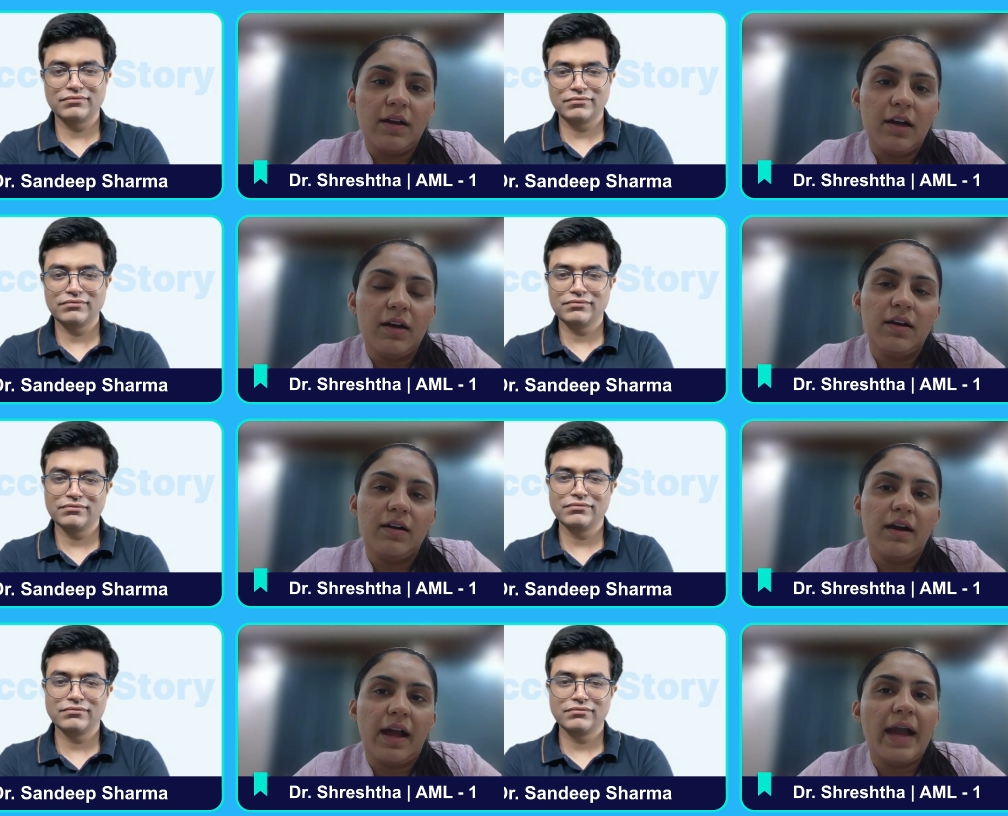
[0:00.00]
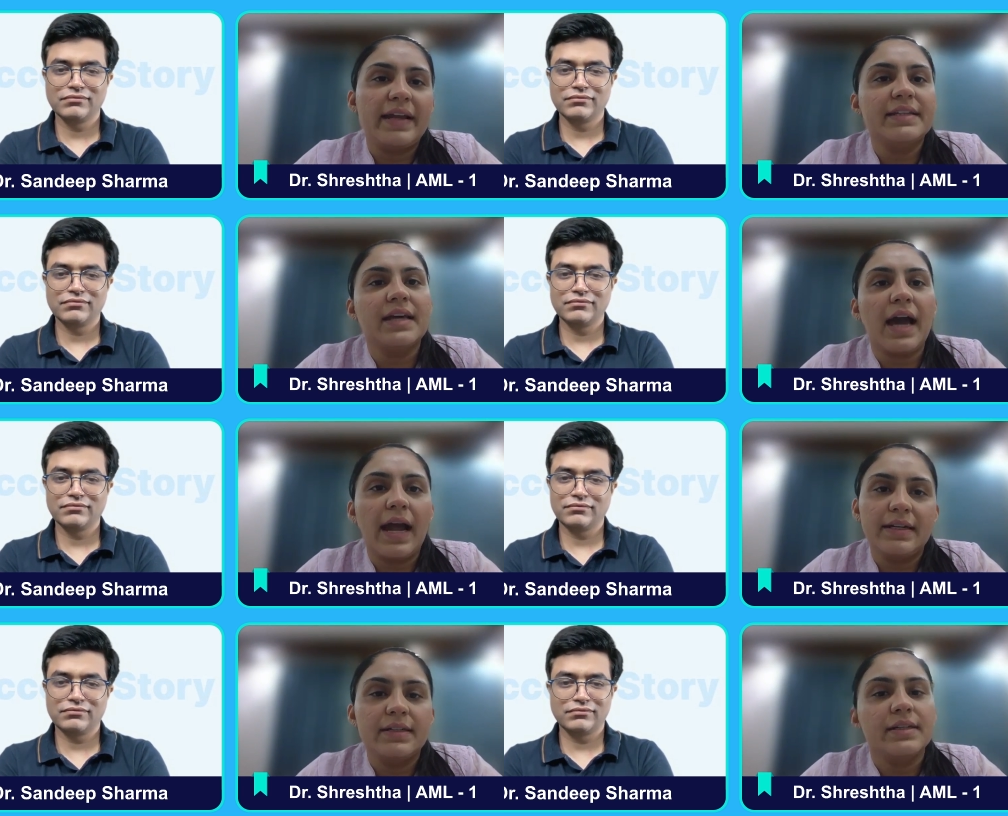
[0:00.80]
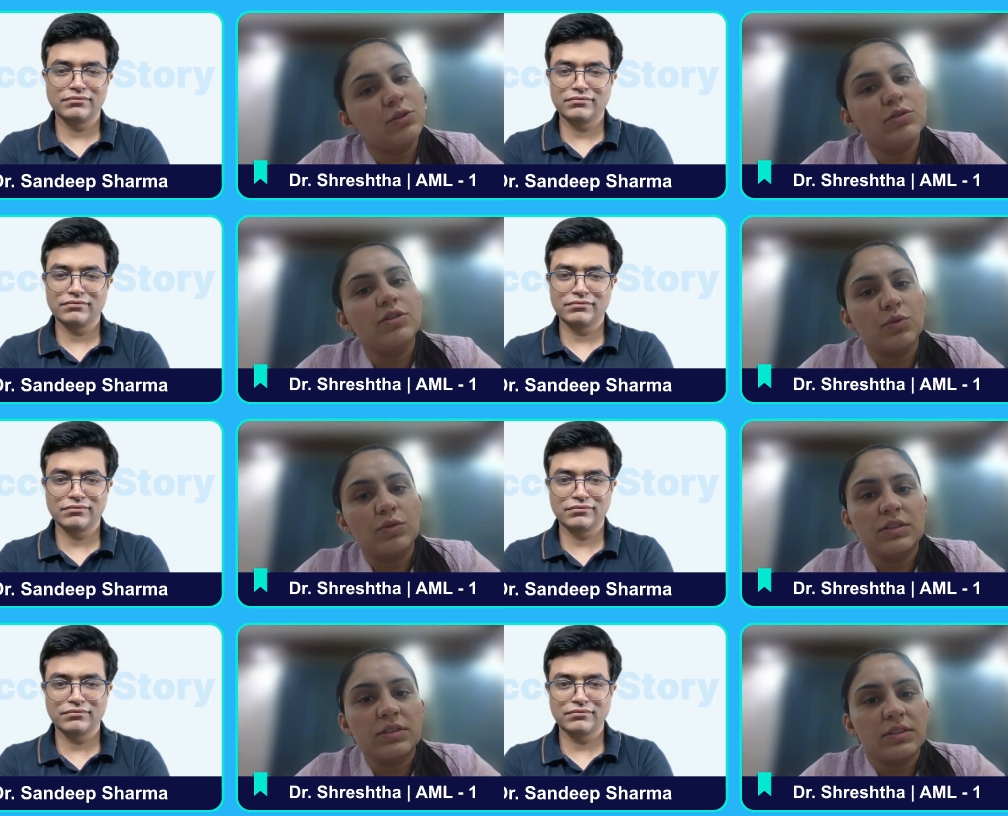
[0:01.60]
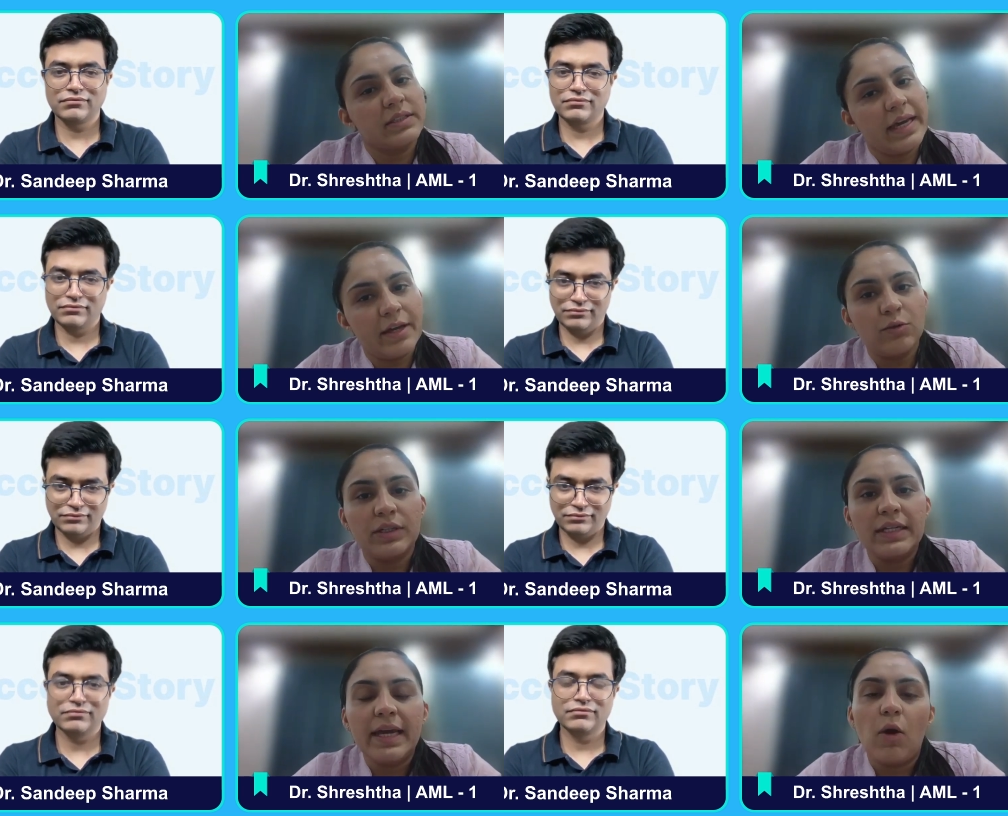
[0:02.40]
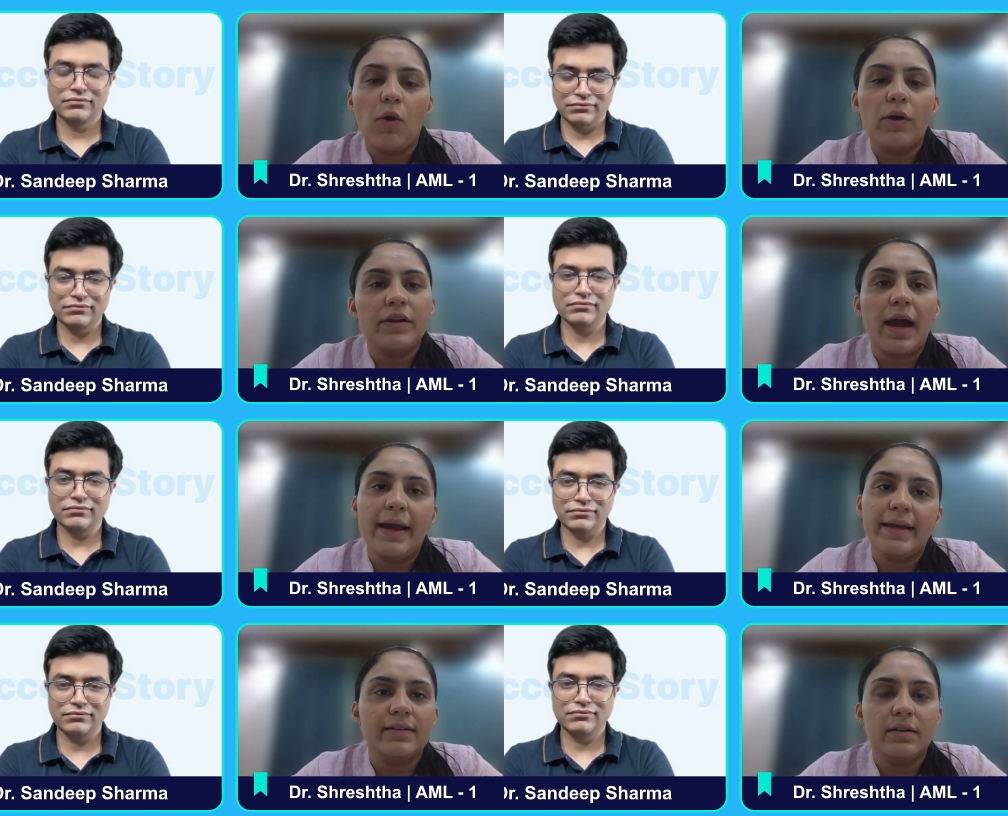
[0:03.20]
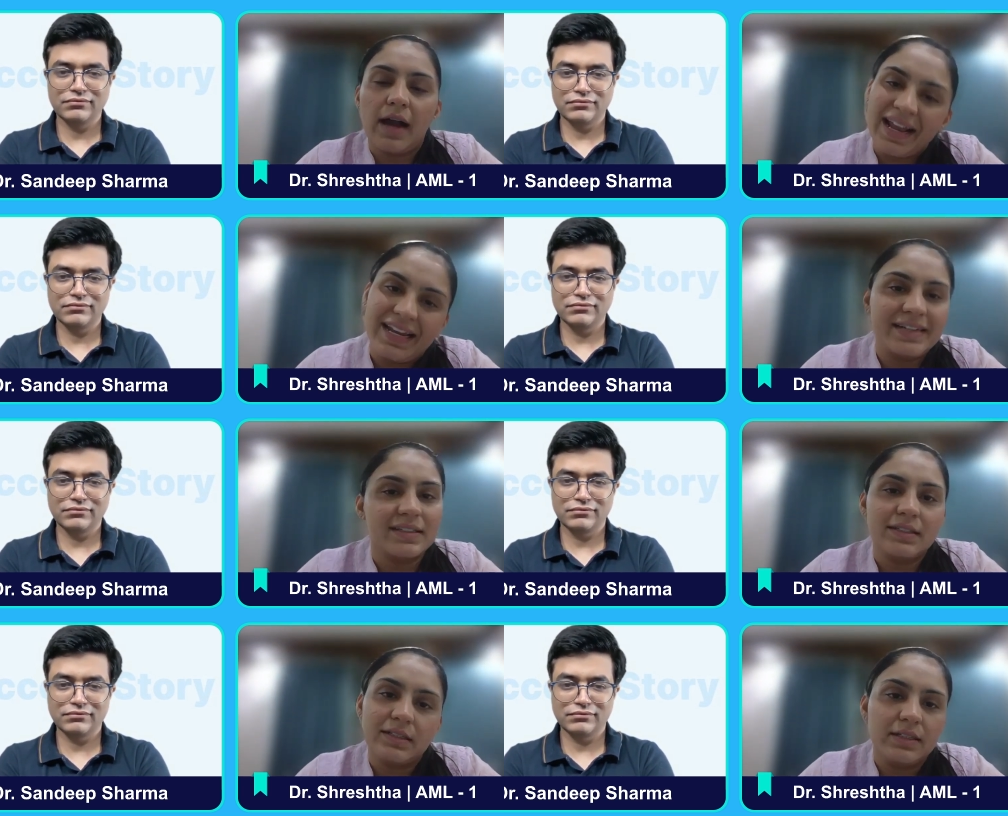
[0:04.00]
Speaker 1: uh, i either added it to the notes there only or i uh, highlighted it